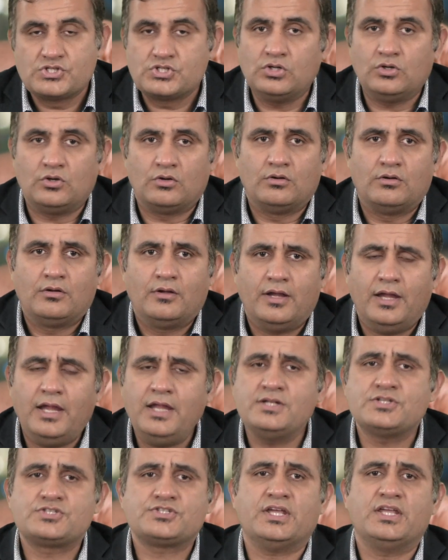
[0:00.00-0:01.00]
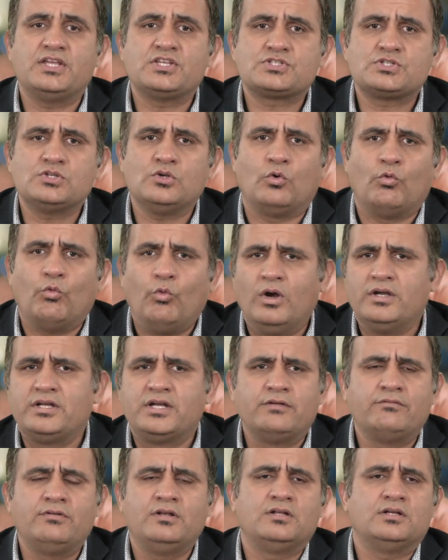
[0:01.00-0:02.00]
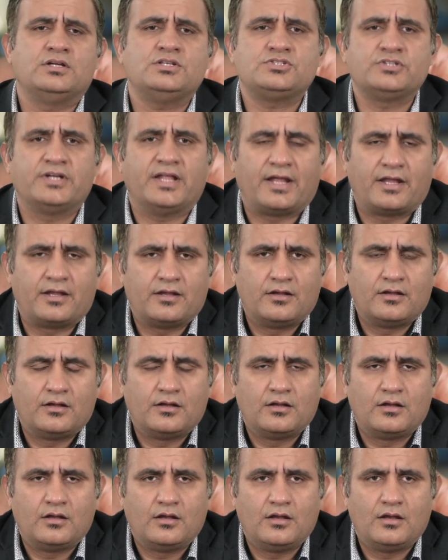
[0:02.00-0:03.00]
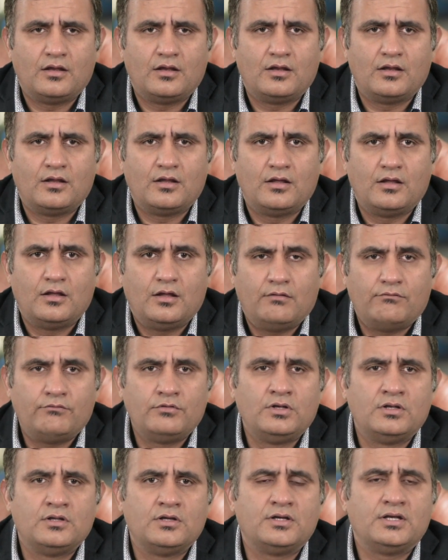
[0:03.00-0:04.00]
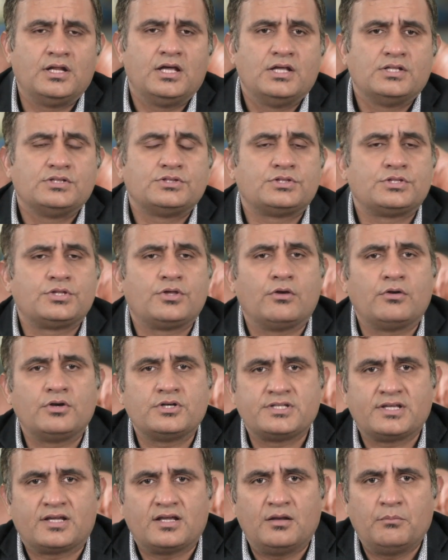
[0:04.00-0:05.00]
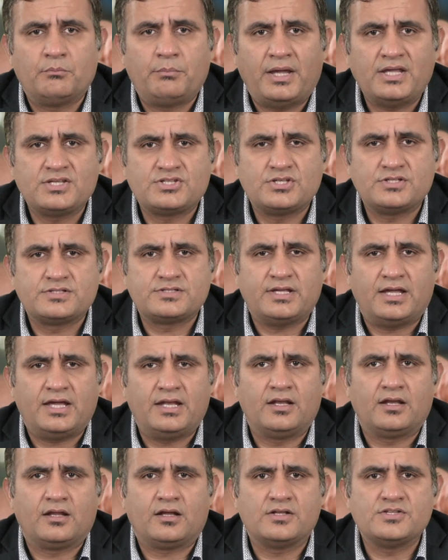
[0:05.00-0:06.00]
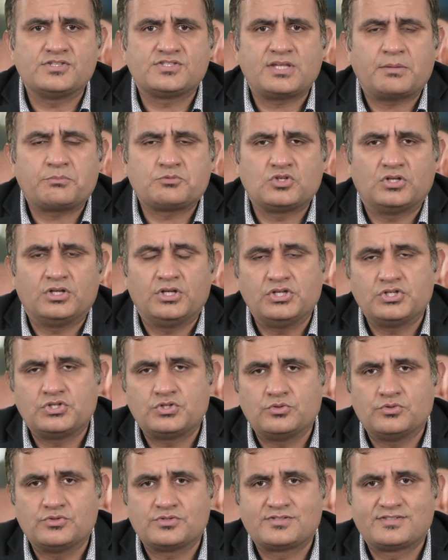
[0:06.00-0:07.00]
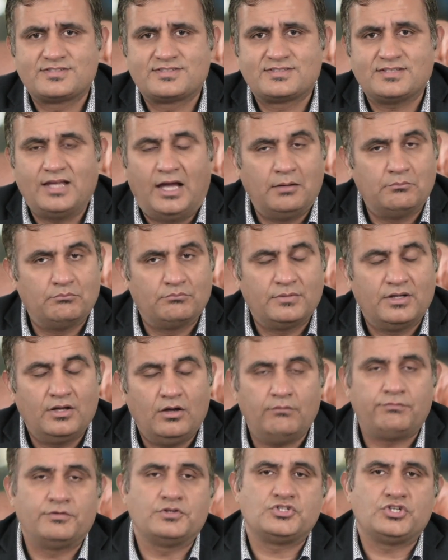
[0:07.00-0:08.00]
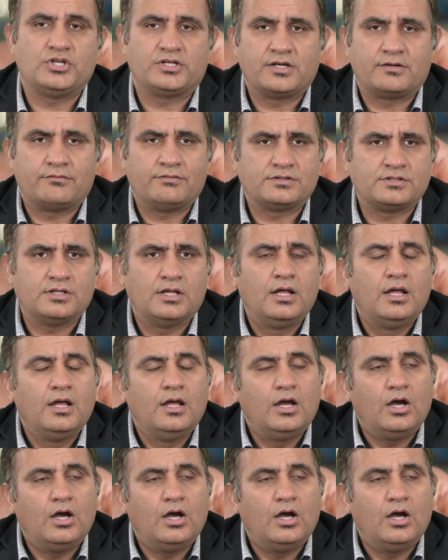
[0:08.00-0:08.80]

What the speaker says: So, in saying so, what did we learn today? We learned theoretical basis and conceptual issues associated with